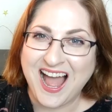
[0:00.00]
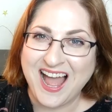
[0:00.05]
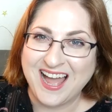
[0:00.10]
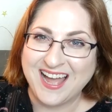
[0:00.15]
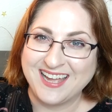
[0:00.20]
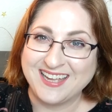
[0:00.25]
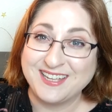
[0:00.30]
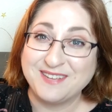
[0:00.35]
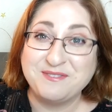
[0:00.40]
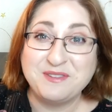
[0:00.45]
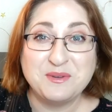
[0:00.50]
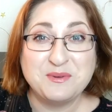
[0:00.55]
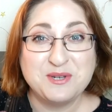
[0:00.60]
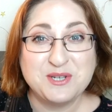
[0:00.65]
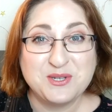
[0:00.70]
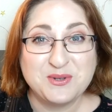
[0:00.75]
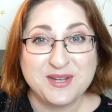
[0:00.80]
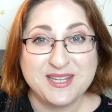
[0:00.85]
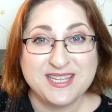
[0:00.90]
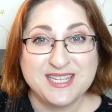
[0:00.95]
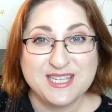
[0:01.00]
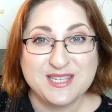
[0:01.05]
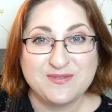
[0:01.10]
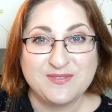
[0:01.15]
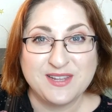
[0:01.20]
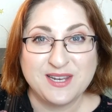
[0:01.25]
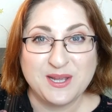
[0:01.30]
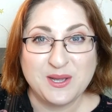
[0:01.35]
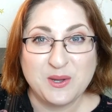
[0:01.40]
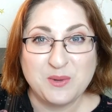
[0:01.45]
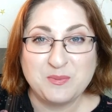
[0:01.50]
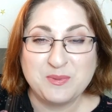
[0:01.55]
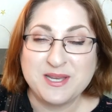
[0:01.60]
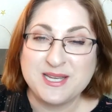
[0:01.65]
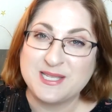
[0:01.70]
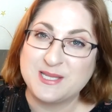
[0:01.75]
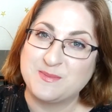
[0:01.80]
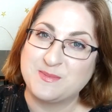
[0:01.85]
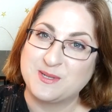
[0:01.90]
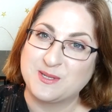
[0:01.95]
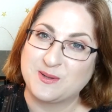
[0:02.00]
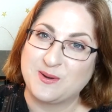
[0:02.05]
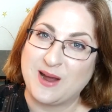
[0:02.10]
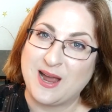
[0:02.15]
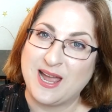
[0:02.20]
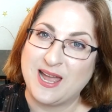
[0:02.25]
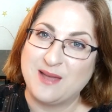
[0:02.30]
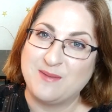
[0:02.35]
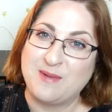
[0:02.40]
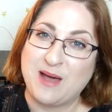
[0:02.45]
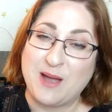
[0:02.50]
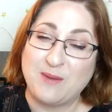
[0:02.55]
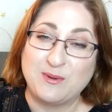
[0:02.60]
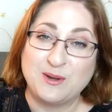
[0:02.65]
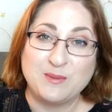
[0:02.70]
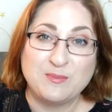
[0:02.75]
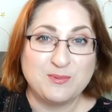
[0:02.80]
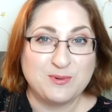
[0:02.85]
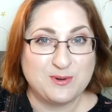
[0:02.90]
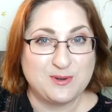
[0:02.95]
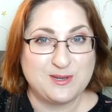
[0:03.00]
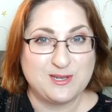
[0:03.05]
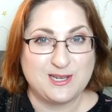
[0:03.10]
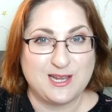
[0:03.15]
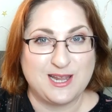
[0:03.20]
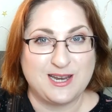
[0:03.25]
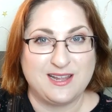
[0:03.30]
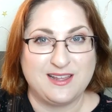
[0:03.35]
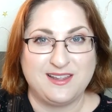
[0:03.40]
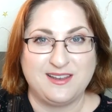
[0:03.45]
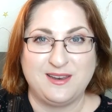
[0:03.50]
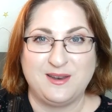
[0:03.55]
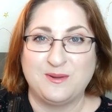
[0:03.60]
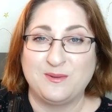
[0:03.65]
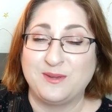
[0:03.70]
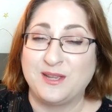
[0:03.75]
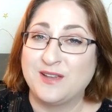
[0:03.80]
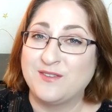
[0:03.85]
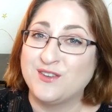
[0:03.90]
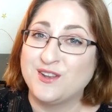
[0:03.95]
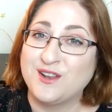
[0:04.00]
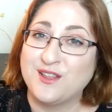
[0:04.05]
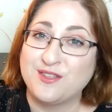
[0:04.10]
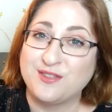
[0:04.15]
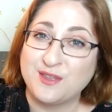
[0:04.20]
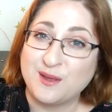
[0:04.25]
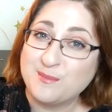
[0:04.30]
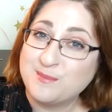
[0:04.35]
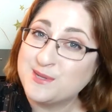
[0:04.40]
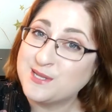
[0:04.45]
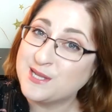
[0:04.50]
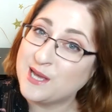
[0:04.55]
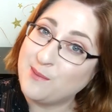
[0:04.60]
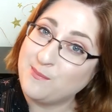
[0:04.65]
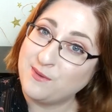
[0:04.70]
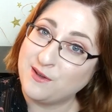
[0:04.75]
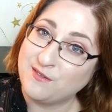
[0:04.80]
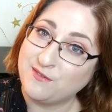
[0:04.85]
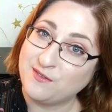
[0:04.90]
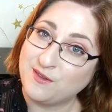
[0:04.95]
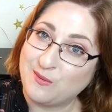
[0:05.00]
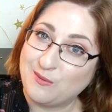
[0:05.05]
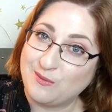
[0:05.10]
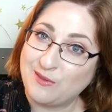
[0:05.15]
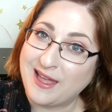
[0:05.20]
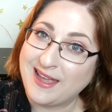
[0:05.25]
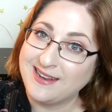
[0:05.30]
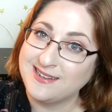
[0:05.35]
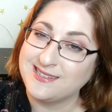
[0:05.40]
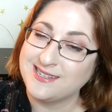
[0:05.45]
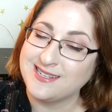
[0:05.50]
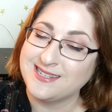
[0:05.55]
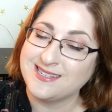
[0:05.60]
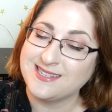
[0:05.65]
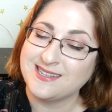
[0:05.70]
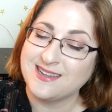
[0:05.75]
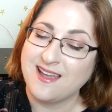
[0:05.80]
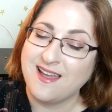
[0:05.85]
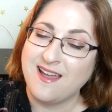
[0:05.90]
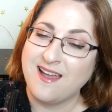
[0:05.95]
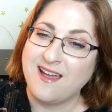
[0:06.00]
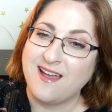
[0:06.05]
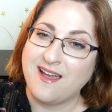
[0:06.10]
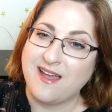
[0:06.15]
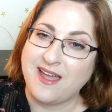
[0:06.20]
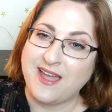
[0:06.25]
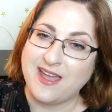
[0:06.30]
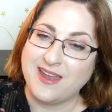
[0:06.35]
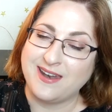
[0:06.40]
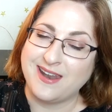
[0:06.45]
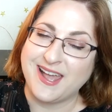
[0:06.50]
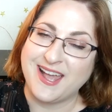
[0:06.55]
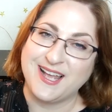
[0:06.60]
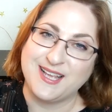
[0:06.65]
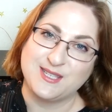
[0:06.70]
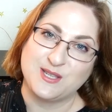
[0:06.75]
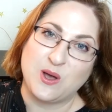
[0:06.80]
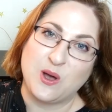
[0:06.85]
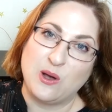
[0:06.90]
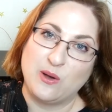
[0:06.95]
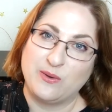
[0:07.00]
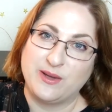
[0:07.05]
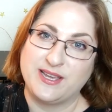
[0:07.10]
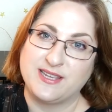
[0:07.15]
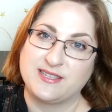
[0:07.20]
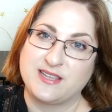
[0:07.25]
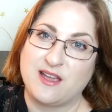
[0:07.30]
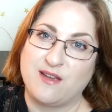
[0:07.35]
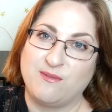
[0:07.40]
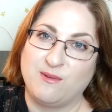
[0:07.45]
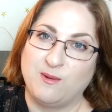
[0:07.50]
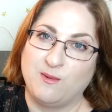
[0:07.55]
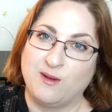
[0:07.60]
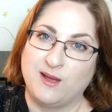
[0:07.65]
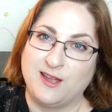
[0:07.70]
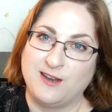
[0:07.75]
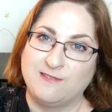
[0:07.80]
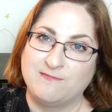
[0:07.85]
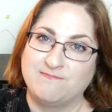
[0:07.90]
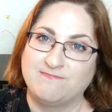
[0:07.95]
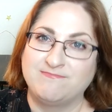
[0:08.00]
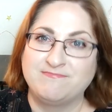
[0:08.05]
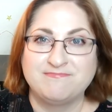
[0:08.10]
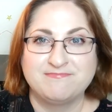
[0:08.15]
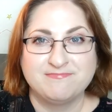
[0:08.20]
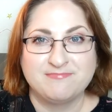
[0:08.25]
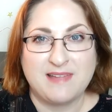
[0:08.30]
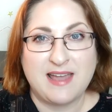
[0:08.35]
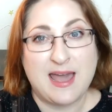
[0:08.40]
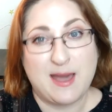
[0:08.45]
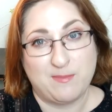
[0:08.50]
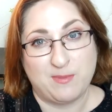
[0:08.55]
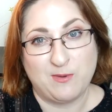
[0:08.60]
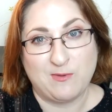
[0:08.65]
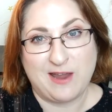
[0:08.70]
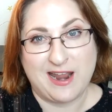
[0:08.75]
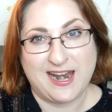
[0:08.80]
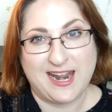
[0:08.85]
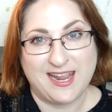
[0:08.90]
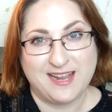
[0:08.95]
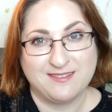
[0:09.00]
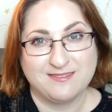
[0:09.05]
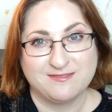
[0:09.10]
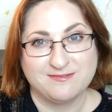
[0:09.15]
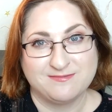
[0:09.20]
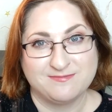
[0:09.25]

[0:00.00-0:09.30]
Uh, if you enjoyed this video, please subscribe. I would appreciate it. You know, give it a thumbs up if you liked it. And as always, everyone, happy writing.